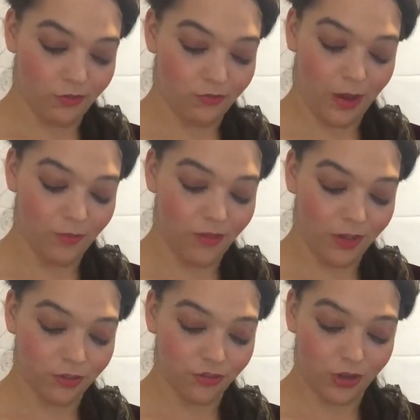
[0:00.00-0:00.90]
I'm
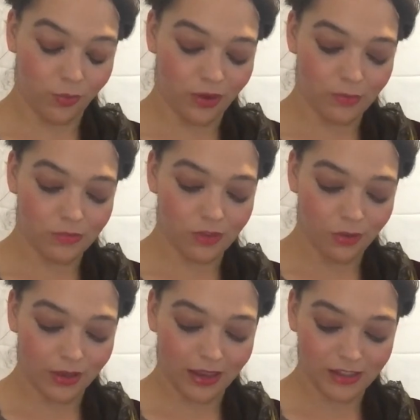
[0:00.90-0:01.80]
relishing in what I'm
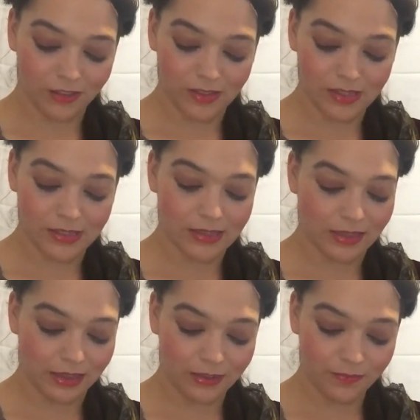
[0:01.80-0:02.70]
doing, answered the
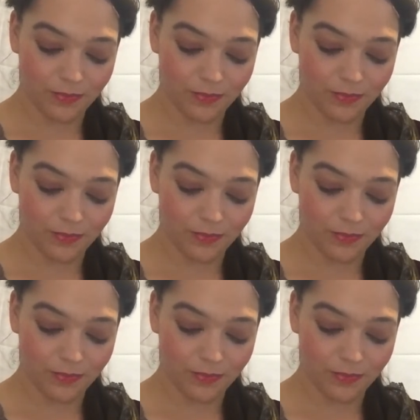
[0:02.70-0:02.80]
Sicilian.